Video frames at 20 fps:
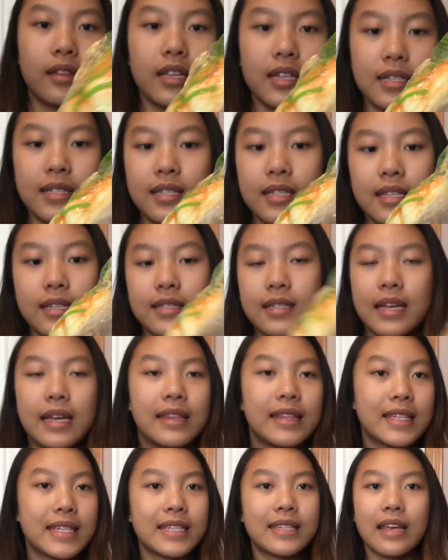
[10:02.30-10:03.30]
this is
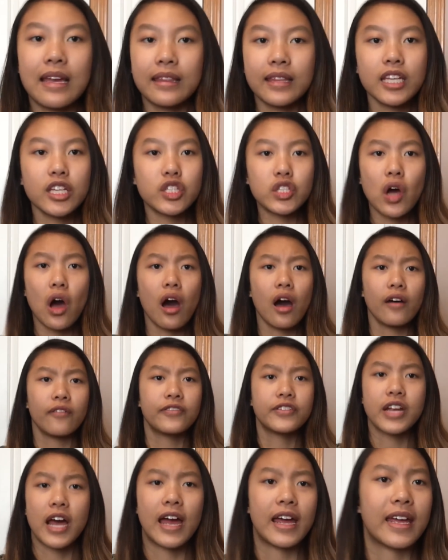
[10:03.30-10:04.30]
insanely
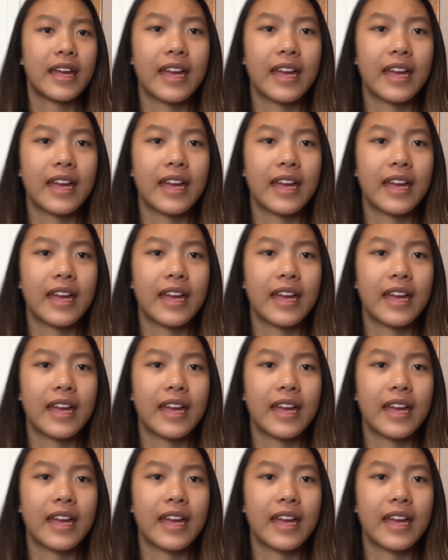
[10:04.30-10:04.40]
soft. I